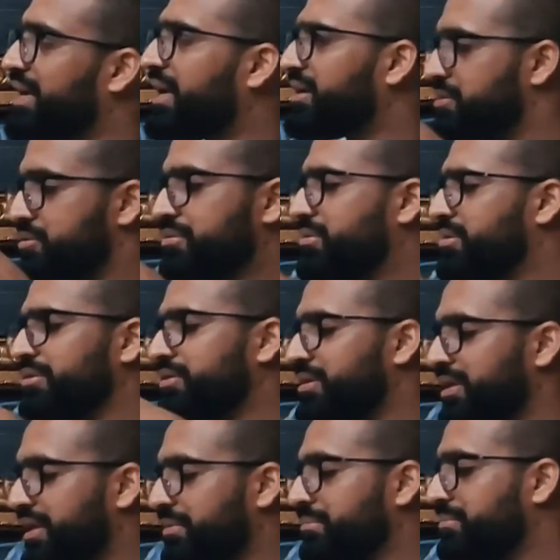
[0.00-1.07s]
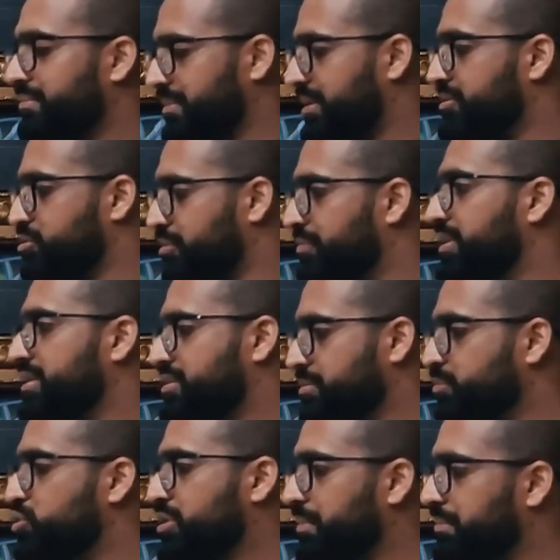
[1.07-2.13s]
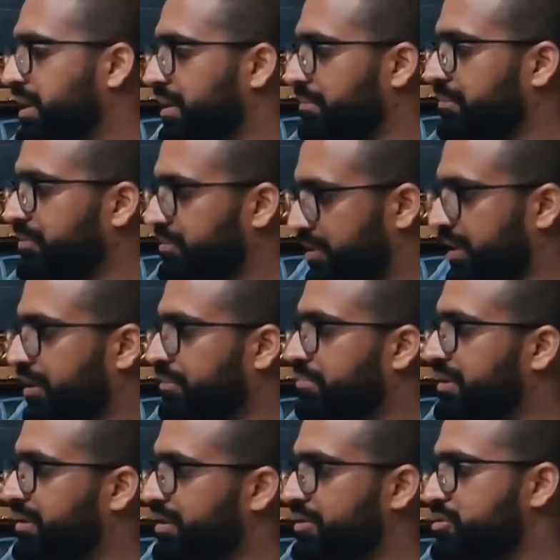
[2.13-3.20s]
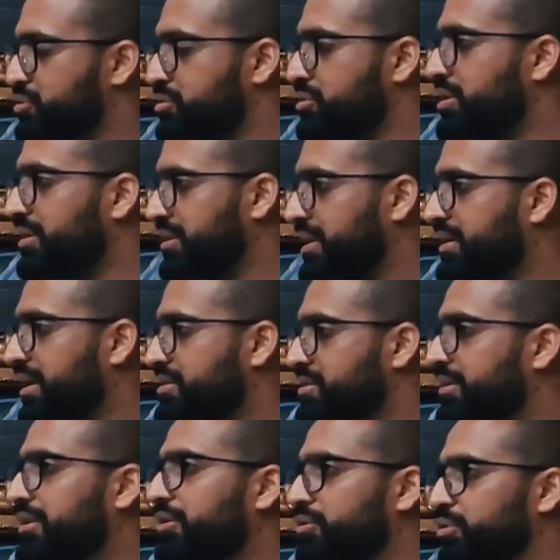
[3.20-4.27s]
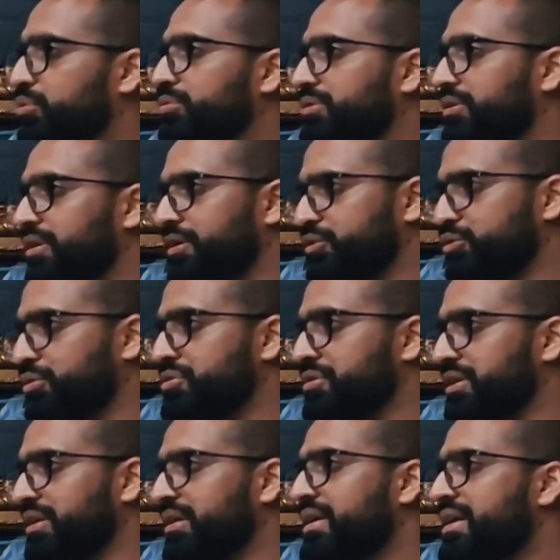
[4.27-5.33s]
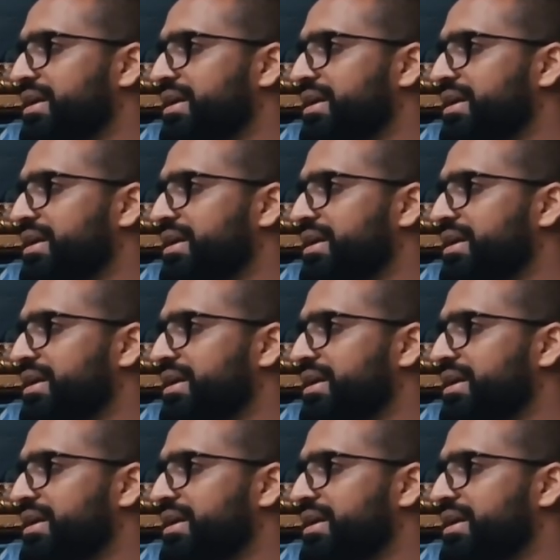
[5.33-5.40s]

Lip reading: Like it's the name is it's a Muslim name, right? But it's not. It has nothing to do with religiosity.